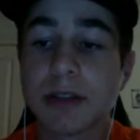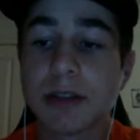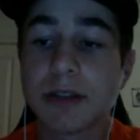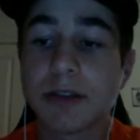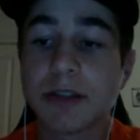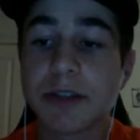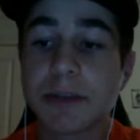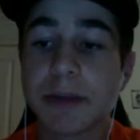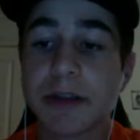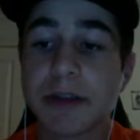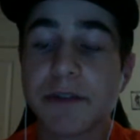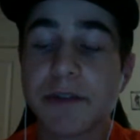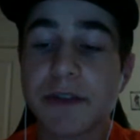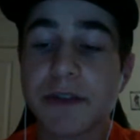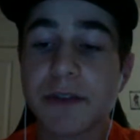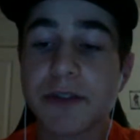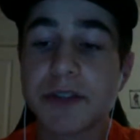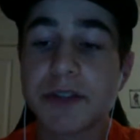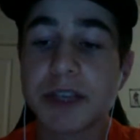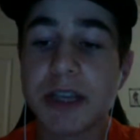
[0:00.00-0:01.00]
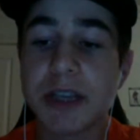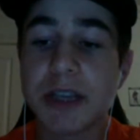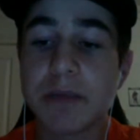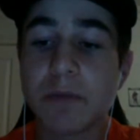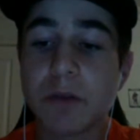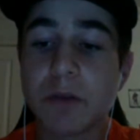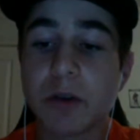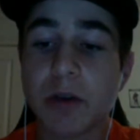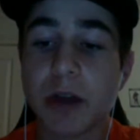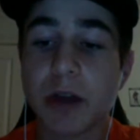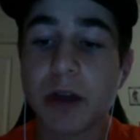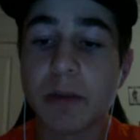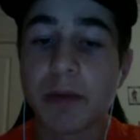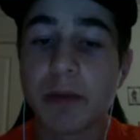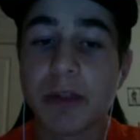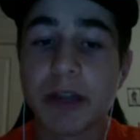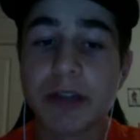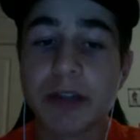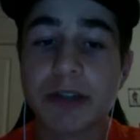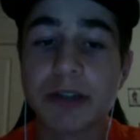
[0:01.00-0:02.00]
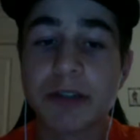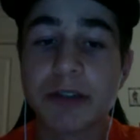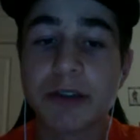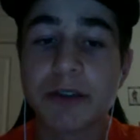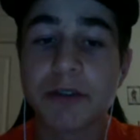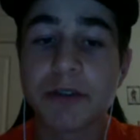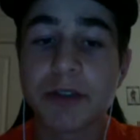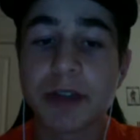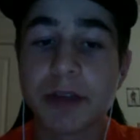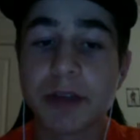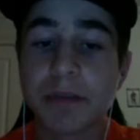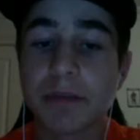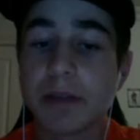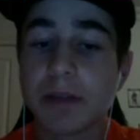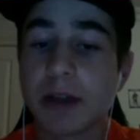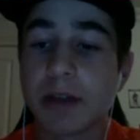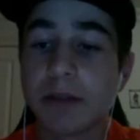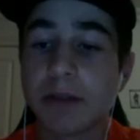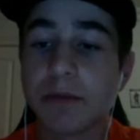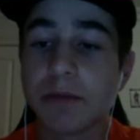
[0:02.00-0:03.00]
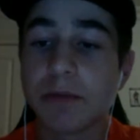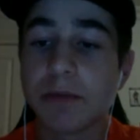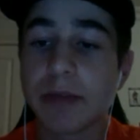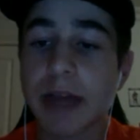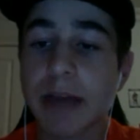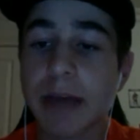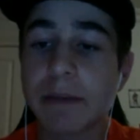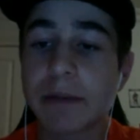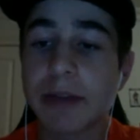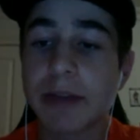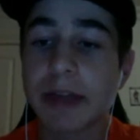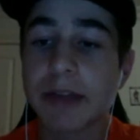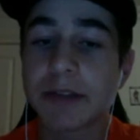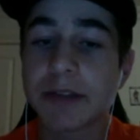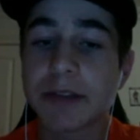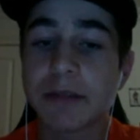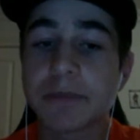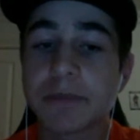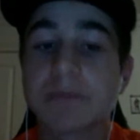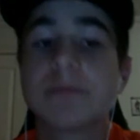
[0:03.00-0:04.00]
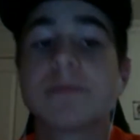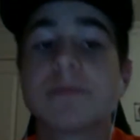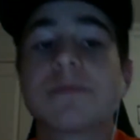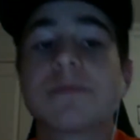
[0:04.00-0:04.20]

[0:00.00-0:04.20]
Tell us about your favorite team. What our predictions are for them. We'll be happy to answer them.